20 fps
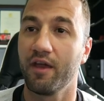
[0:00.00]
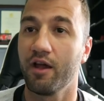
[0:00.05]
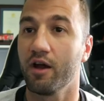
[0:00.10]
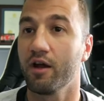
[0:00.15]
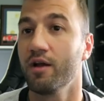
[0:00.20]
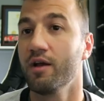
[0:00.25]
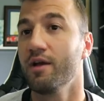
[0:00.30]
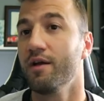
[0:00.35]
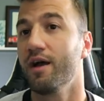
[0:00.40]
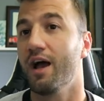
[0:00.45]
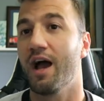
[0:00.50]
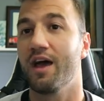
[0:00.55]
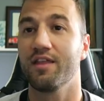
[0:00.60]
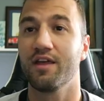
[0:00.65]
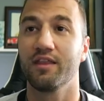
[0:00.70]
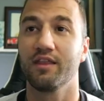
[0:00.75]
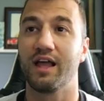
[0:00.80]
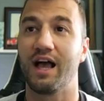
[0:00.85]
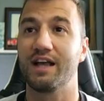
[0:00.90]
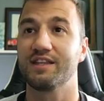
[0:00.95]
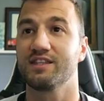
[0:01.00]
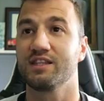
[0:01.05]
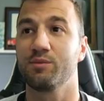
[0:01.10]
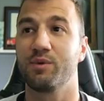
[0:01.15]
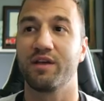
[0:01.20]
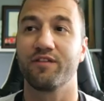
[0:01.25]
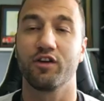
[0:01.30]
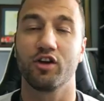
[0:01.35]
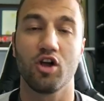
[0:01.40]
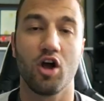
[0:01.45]
there. And then lastly,
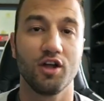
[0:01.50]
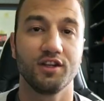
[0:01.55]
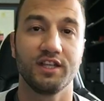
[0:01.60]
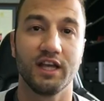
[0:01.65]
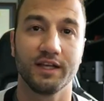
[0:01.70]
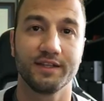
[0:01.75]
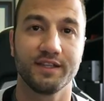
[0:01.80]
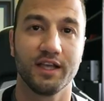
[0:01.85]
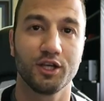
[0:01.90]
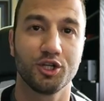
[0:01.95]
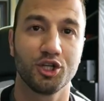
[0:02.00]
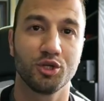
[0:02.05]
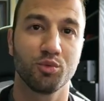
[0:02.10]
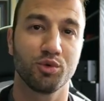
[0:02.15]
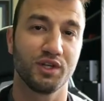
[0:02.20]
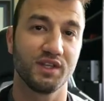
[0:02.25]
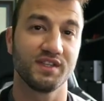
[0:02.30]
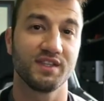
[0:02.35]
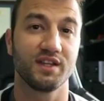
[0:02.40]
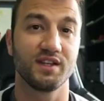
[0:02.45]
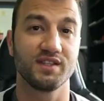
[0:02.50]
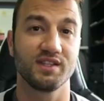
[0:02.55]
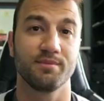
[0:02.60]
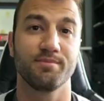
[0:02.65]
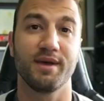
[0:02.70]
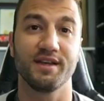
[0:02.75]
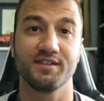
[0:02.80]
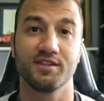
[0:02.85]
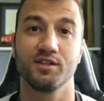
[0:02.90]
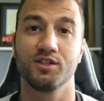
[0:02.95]
we have a contact section where you can send us a
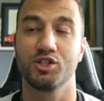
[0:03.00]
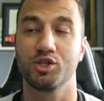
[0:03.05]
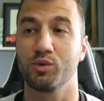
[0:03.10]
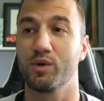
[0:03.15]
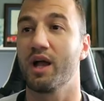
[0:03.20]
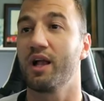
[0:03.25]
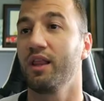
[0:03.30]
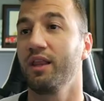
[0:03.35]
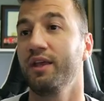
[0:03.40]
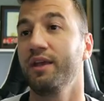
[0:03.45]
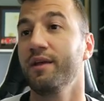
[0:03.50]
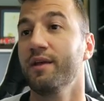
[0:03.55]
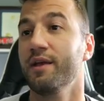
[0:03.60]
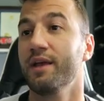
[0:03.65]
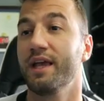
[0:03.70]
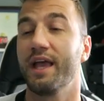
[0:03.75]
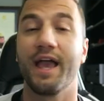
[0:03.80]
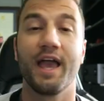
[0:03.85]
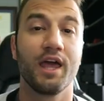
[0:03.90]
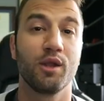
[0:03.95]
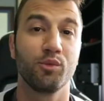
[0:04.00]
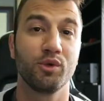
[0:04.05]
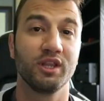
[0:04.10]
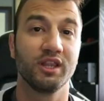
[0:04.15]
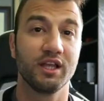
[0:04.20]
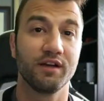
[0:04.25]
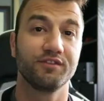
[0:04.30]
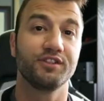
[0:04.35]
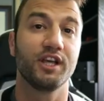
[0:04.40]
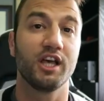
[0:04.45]
message directly and we'd
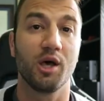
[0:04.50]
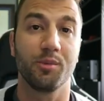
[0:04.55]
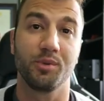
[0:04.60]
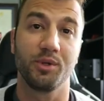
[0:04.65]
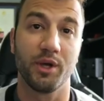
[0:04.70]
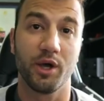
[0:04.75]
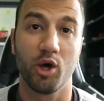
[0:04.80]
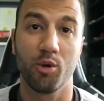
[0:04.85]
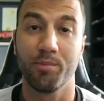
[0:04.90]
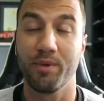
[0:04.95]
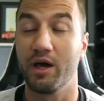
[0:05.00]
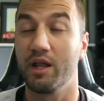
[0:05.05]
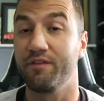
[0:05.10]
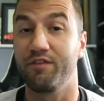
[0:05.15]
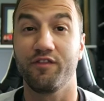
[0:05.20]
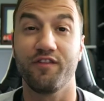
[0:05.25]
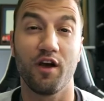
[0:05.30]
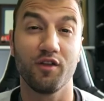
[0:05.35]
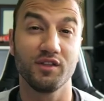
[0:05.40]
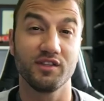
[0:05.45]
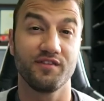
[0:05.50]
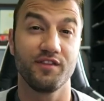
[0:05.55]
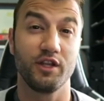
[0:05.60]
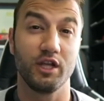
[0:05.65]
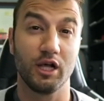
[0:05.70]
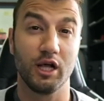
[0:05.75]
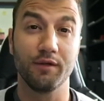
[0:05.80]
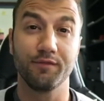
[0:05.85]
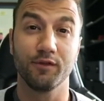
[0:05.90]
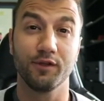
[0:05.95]
love to help you out. But if you found this
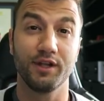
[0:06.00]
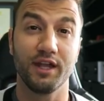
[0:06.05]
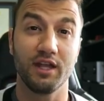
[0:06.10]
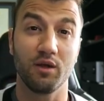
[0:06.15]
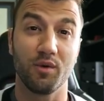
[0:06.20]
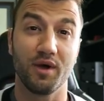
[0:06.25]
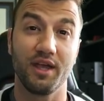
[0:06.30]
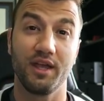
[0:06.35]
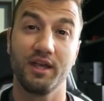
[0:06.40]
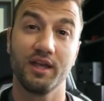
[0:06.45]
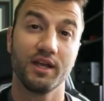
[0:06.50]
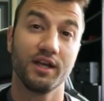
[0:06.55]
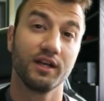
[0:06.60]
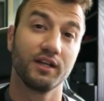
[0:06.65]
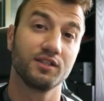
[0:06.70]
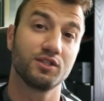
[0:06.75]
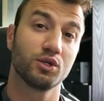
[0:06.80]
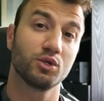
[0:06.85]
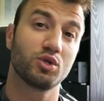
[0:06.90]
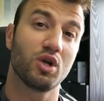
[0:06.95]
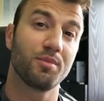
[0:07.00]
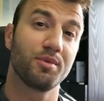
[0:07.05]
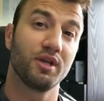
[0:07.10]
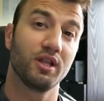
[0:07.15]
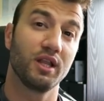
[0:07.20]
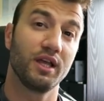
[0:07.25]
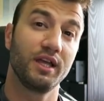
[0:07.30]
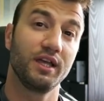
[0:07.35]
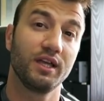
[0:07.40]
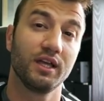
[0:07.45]
video helpful in any way, consider dropping
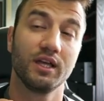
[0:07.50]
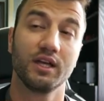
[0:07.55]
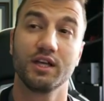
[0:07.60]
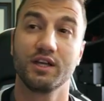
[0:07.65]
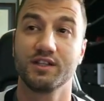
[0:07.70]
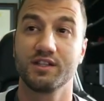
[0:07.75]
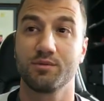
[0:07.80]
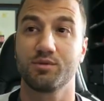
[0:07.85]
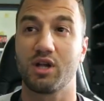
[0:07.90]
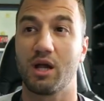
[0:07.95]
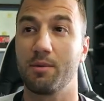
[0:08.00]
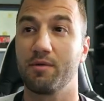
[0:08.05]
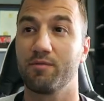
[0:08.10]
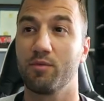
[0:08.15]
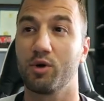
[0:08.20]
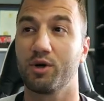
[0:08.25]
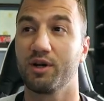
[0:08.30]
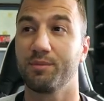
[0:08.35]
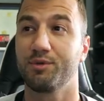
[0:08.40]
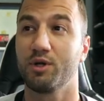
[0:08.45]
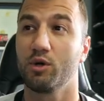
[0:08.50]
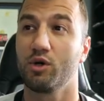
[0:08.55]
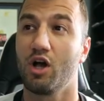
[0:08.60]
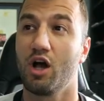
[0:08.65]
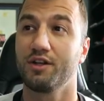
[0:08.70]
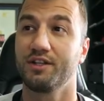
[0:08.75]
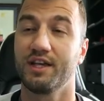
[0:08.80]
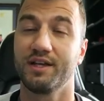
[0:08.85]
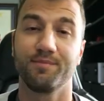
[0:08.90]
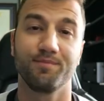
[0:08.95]
a like, subscribing for more crypto
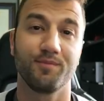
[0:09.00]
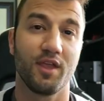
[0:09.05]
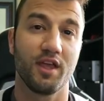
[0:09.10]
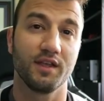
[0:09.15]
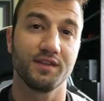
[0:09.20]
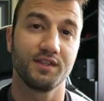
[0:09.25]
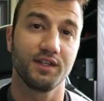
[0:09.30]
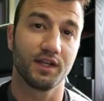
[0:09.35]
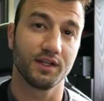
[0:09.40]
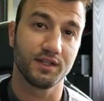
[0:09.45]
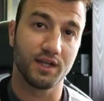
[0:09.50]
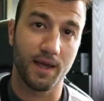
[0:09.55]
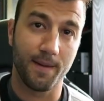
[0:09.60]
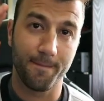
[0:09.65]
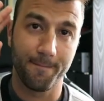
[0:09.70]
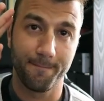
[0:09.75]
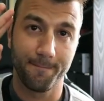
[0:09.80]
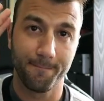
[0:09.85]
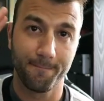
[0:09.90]
content, and I'll see you next time.